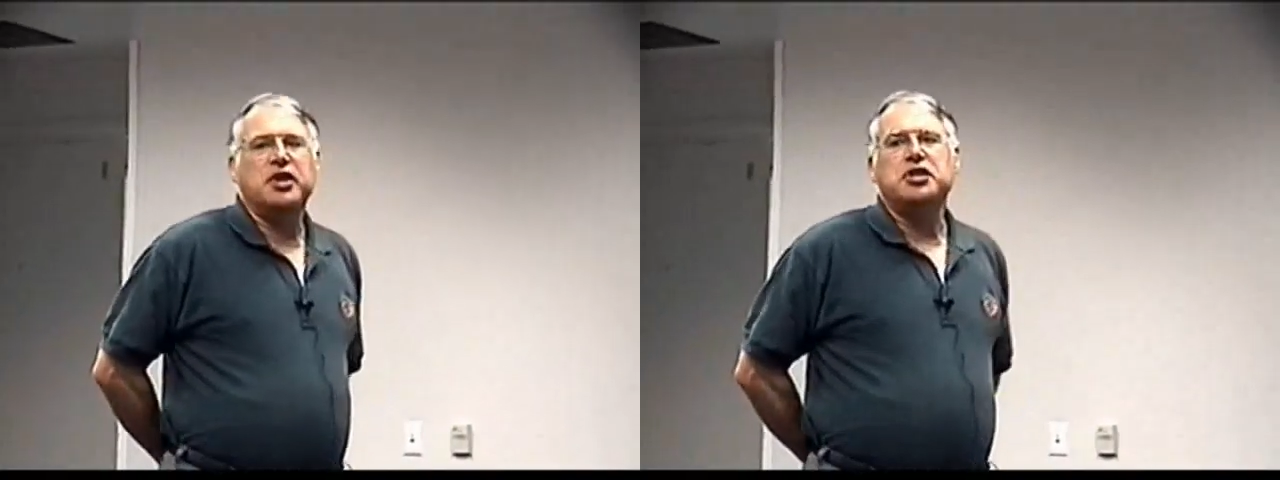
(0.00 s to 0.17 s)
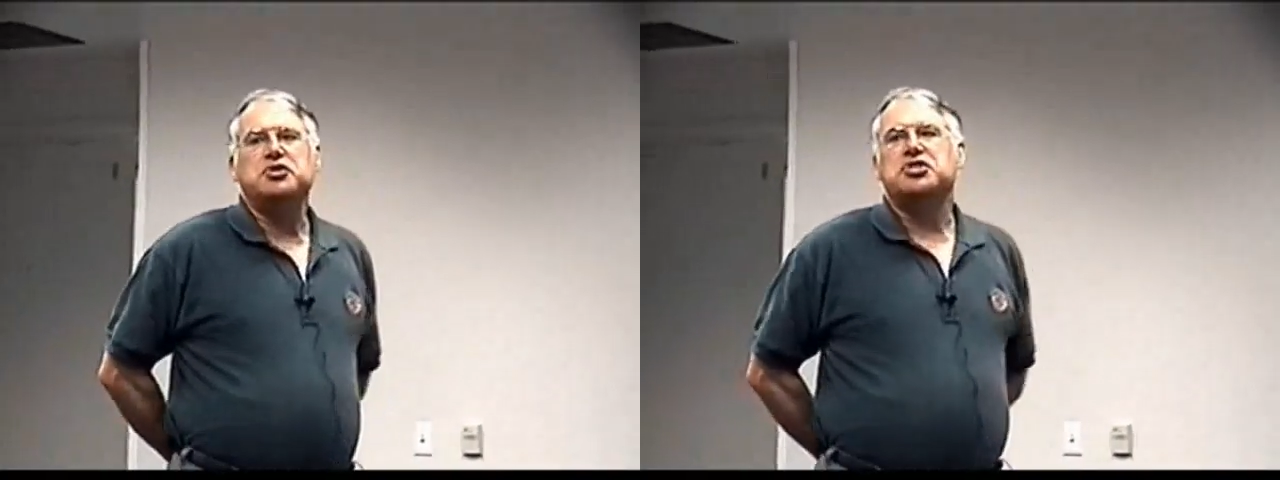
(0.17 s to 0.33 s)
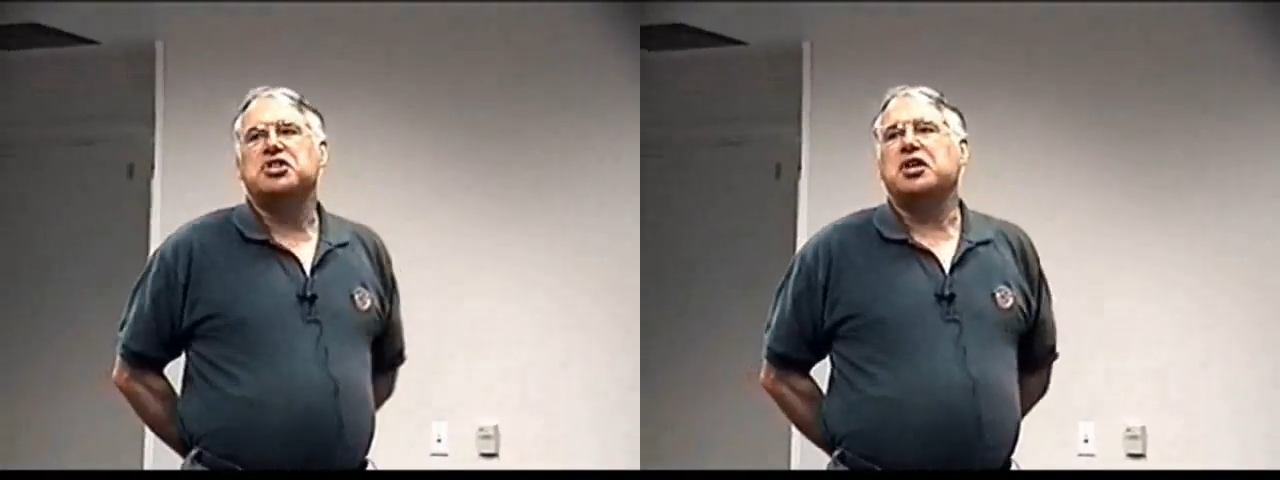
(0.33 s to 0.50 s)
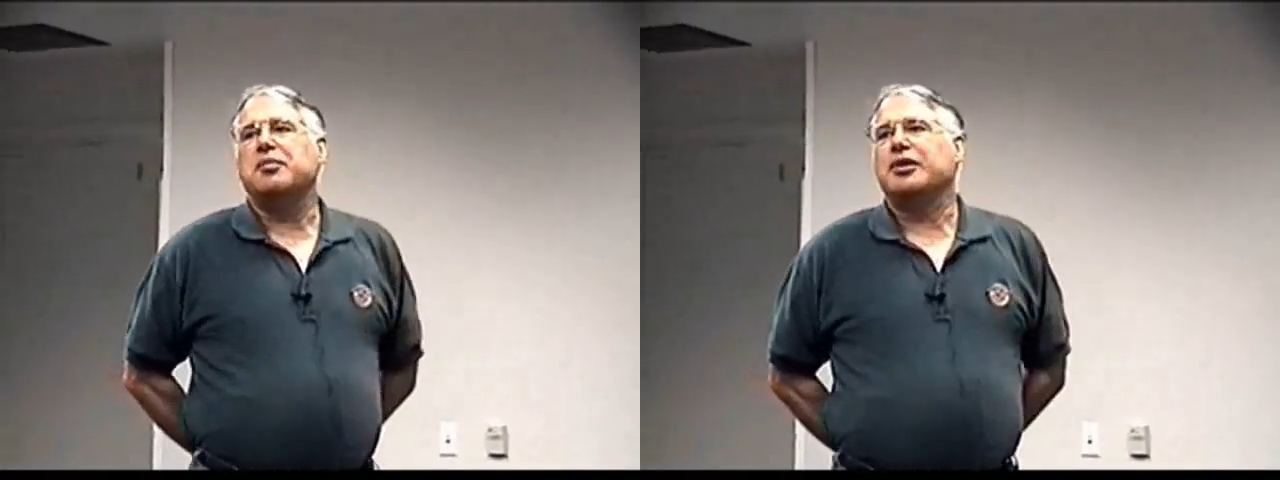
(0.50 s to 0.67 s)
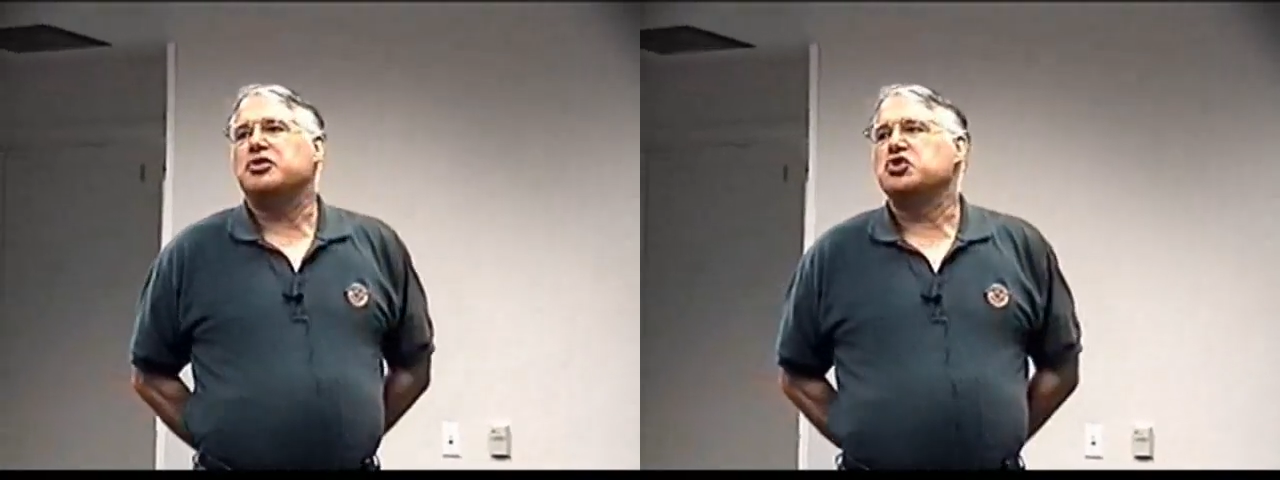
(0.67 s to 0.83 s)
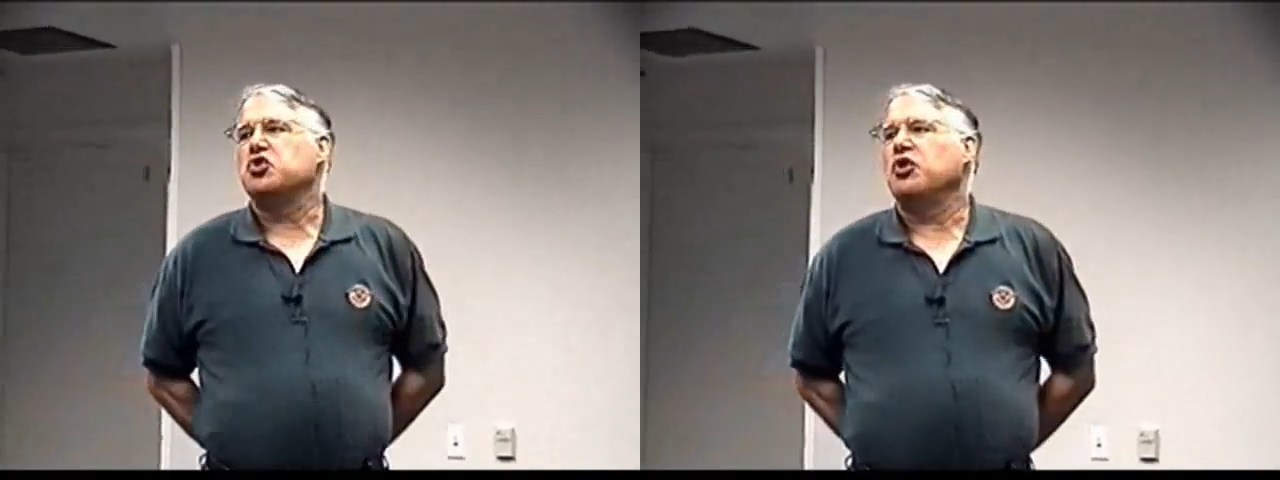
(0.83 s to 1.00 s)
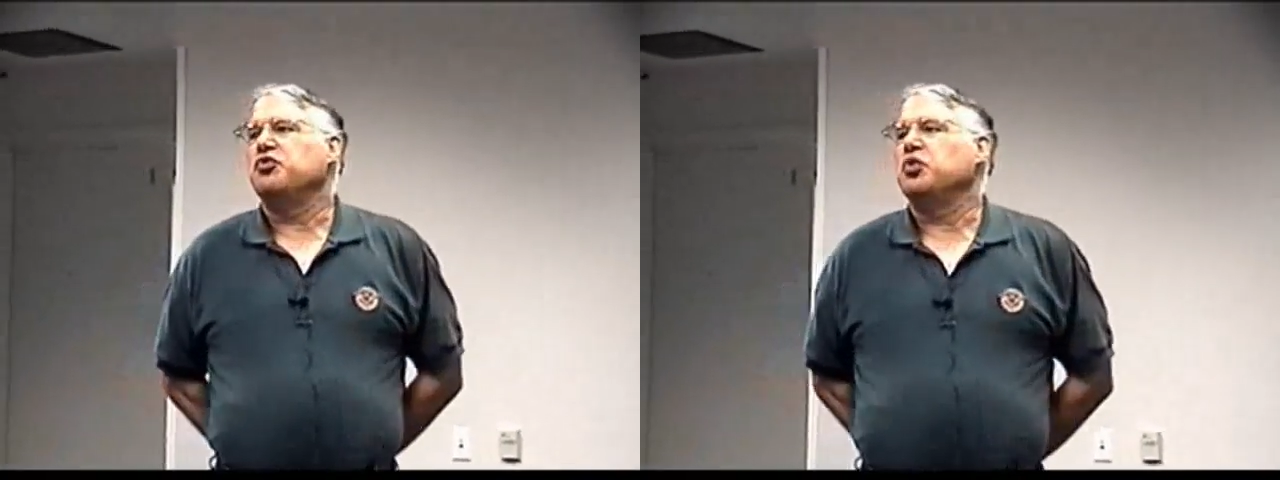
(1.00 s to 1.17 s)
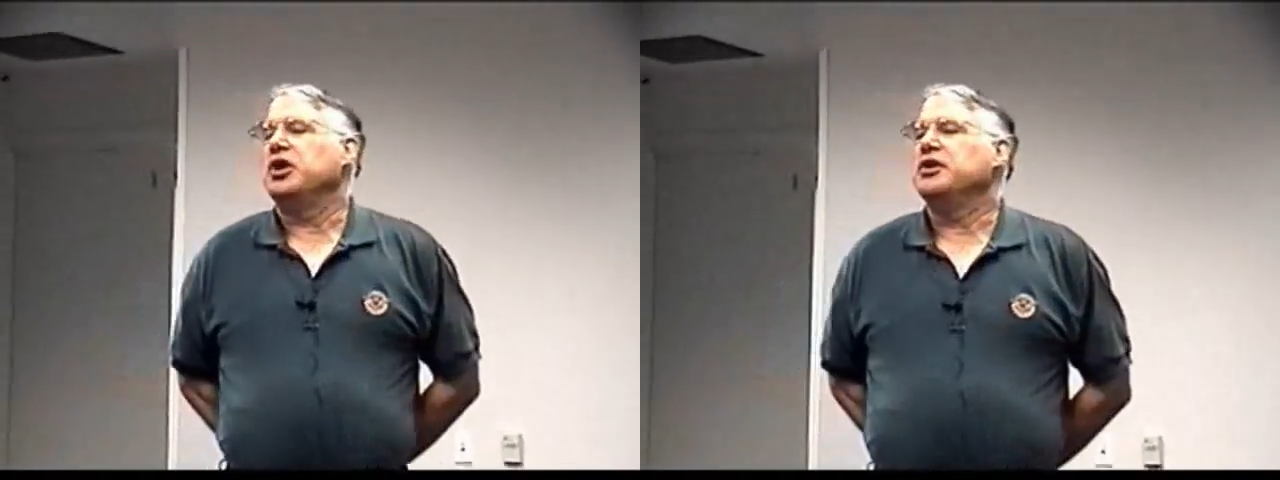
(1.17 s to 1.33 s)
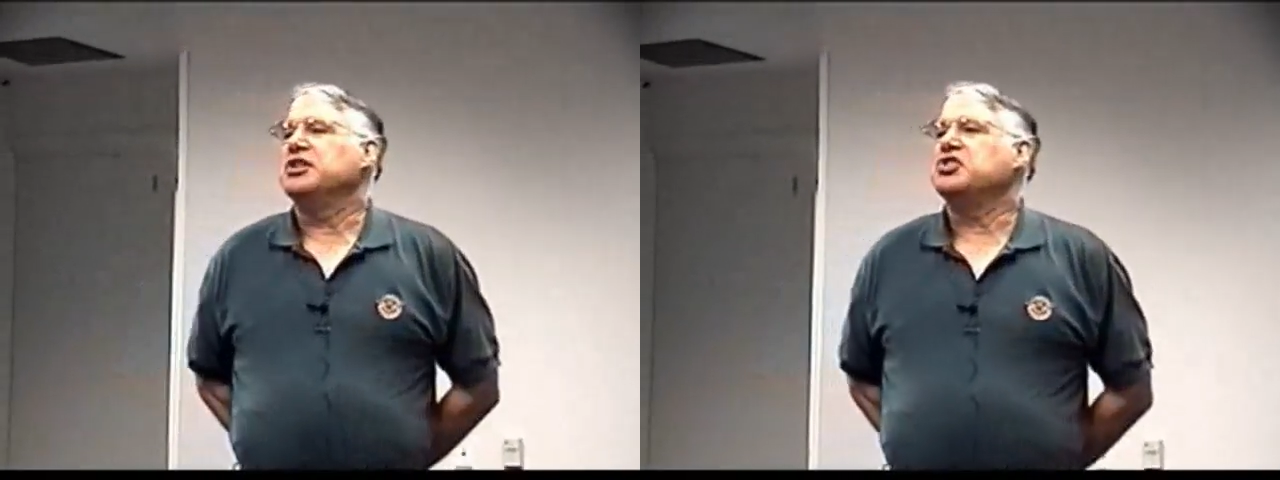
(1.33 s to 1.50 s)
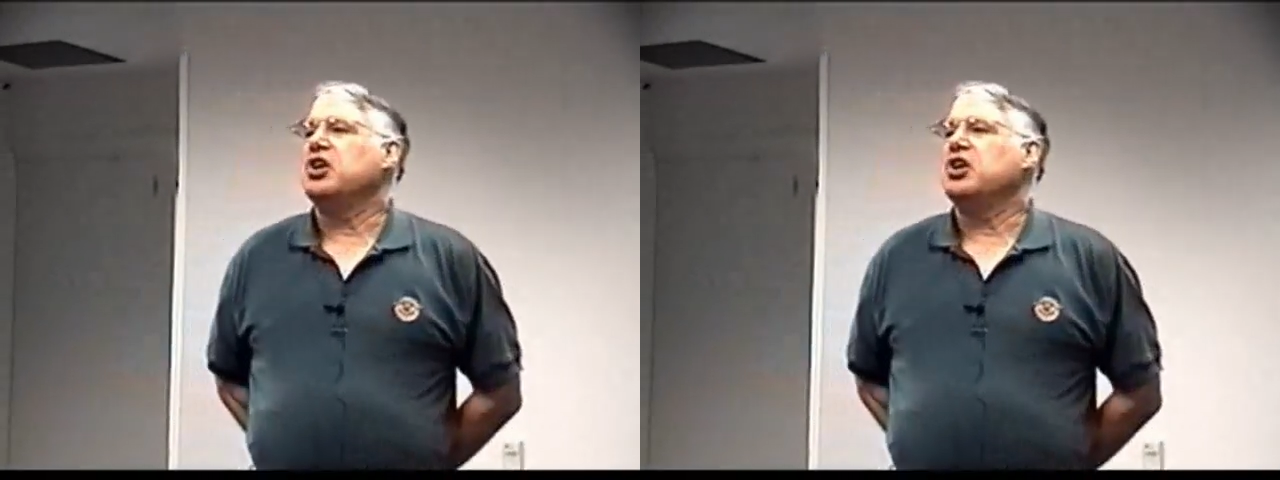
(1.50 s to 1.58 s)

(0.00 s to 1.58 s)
interesting about software is,